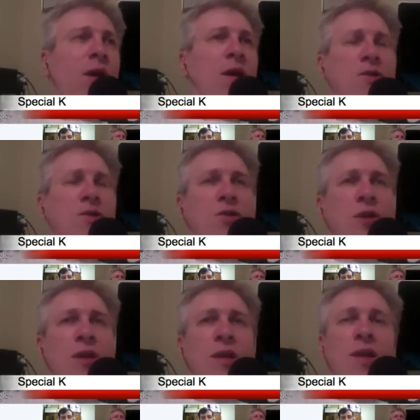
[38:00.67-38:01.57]
It's a
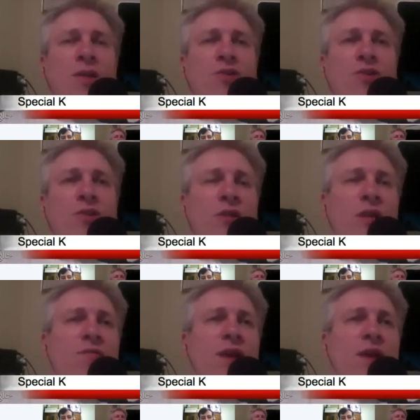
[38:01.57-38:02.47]
cookie. It's just a
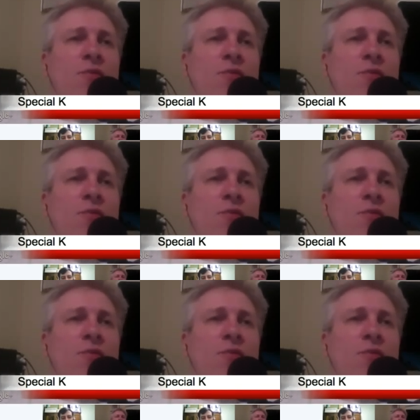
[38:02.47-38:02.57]
key value